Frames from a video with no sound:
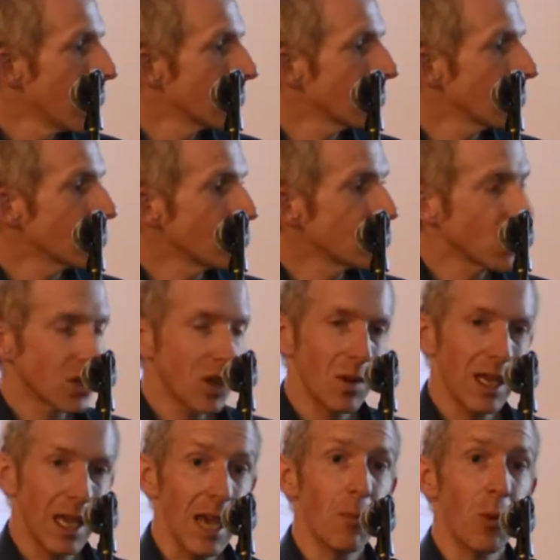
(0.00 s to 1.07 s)
So just
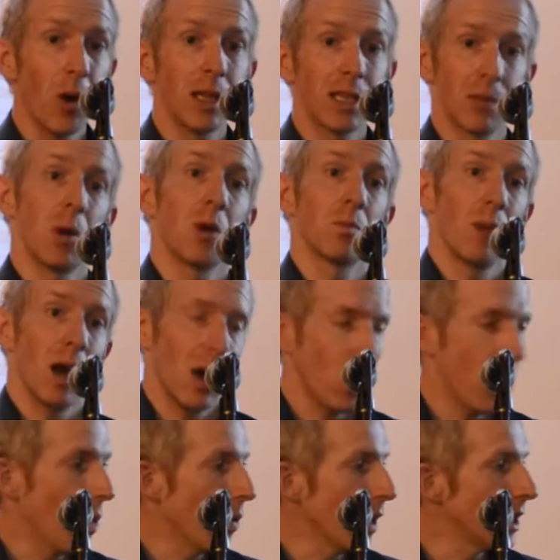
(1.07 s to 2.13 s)
some of the key points about
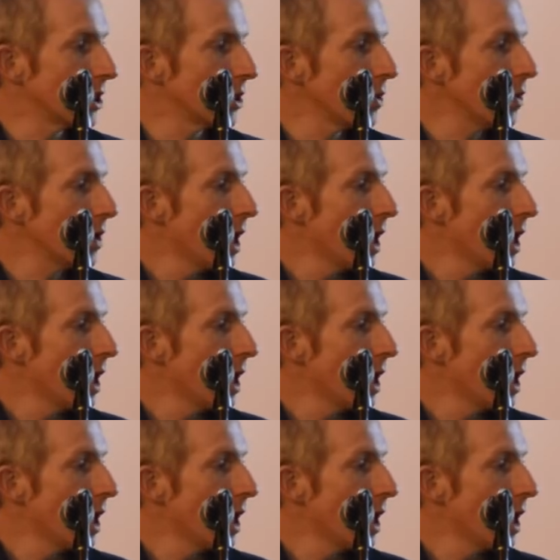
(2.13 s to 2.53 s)
what we do.